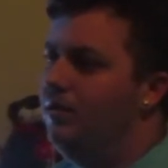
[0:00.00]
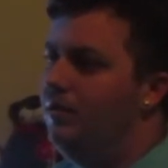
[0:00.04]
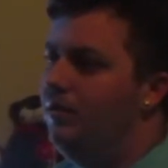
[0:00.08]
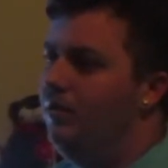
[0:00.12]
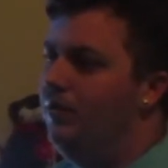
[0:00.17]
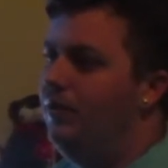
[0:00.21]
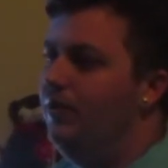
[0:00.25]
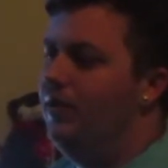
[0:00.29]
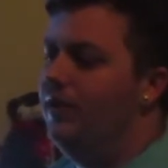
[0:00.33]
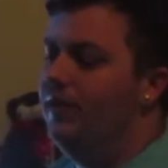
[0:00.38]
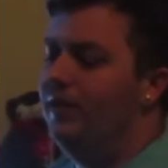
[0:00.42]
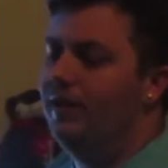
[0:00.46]
the
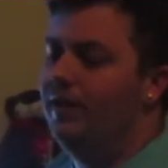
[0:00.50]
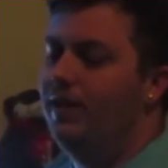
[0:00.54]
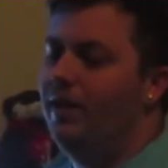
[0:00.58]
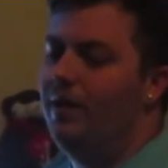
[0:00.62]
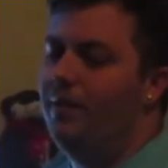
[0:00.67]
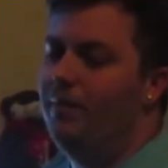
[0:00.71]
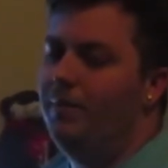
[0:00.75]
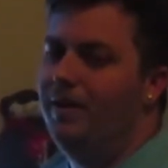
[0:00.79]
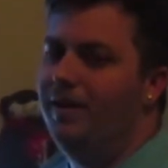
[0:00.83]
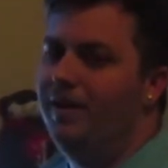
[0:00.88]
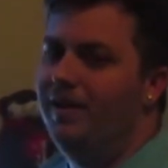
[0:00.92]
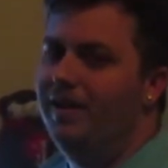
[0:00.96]
thing that
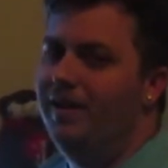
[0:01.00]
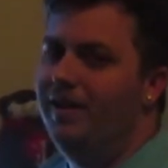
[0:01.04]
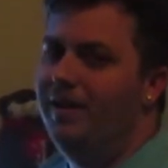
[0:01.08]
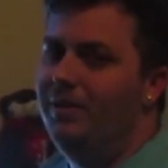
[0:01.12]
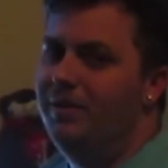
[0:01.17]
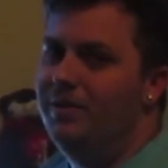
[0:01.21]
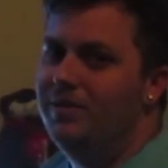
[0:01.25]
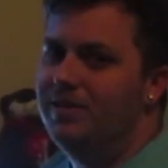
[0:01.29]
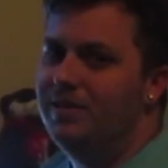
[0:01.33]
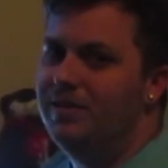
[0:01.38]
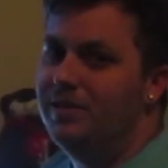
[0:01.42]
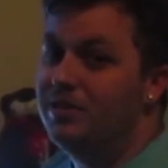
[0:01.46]
caught my eye
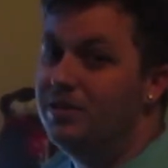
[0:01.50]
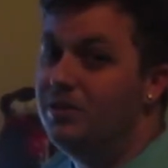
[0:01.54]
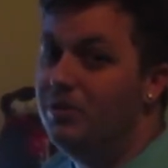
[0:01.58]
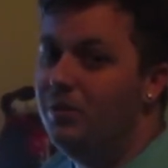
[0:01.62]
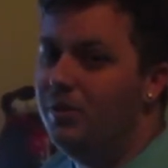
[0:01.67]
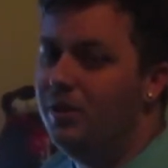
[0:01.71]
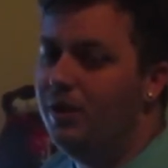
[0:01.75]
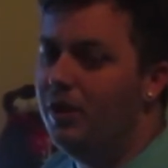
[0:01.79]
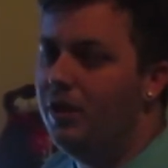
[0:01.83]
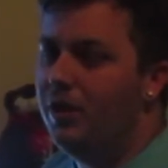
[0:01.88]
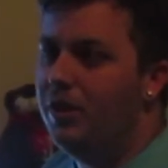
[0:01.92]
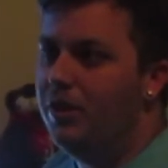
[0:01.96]
was it's
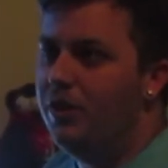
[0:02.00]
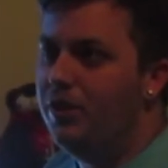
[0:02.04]
going